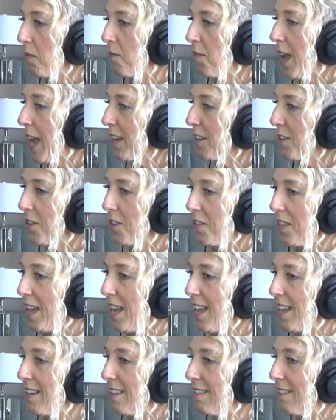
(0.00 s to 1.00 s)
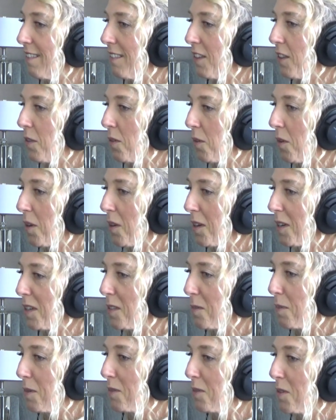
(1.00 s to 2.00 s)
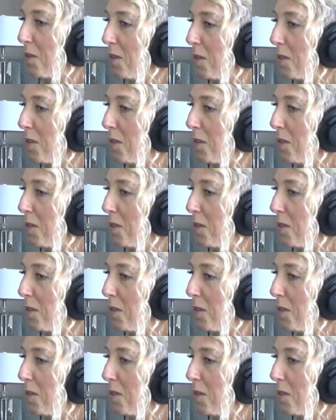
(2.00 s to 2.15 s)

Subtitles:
factor that you're exposed to,